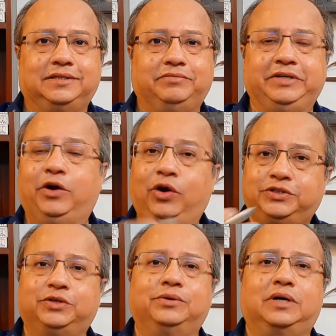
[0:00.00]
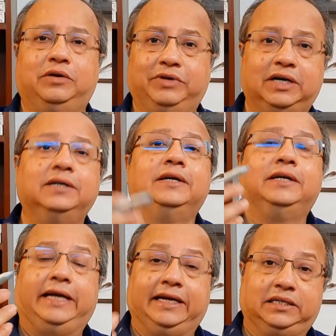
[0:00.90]
We also cover
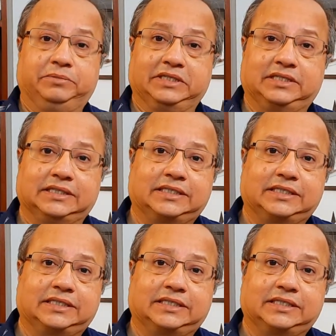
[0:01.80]
interpersonal